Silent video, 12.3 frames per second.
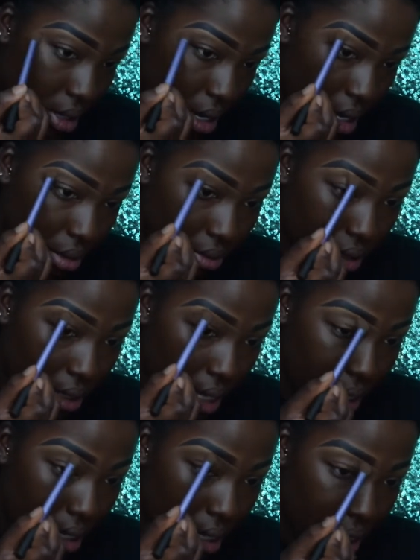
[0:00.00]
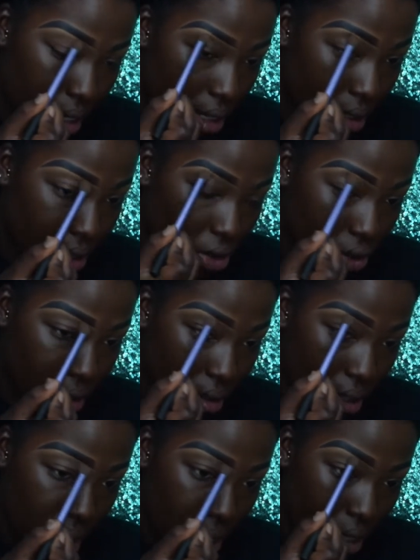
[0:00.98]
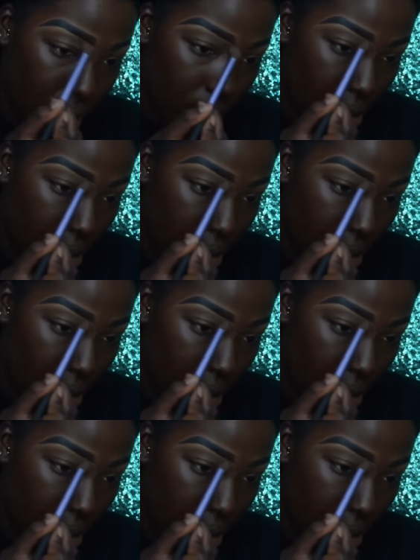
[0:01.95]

and I'm just taking it gently